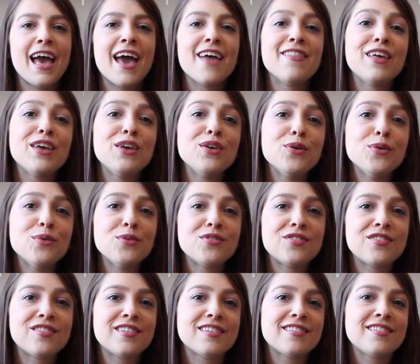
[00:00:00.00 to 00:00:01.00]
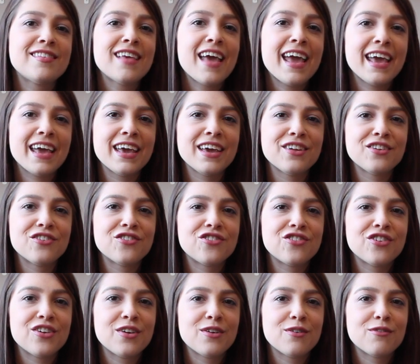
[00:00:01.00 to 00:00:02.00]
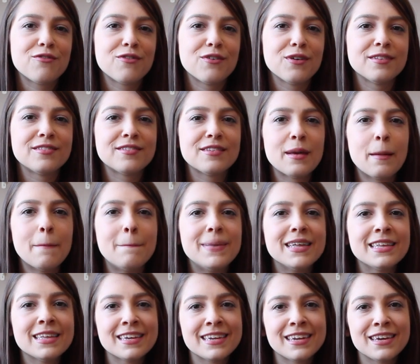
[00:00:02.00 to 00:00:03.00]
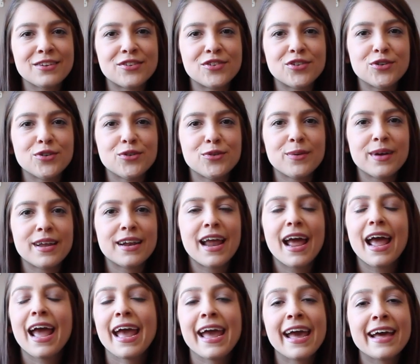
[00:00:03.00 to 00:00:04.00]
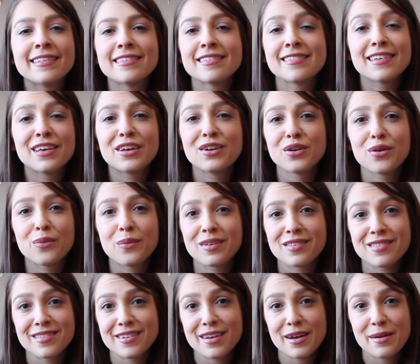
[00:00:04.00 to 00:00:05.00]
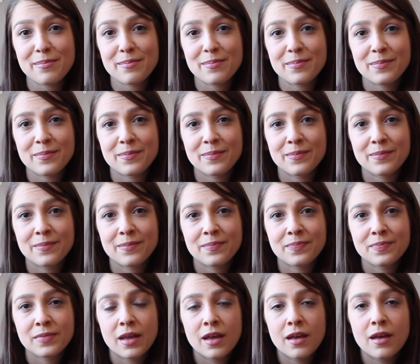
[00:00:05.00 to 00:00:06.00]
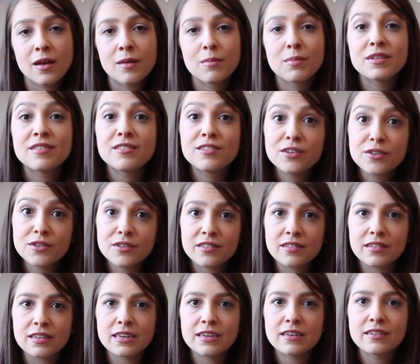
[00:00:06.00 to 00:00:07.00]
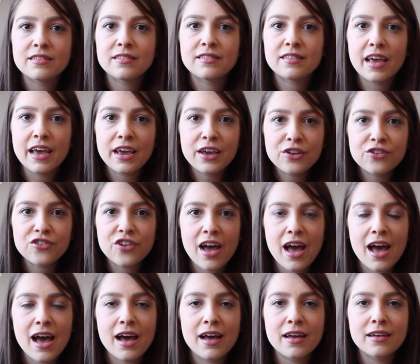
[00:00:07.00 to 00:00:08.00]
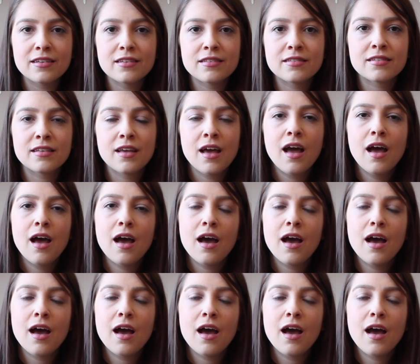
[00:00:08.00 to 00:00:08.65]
And they used sage for its ability to enhance inner wisdom. But seriously, sage has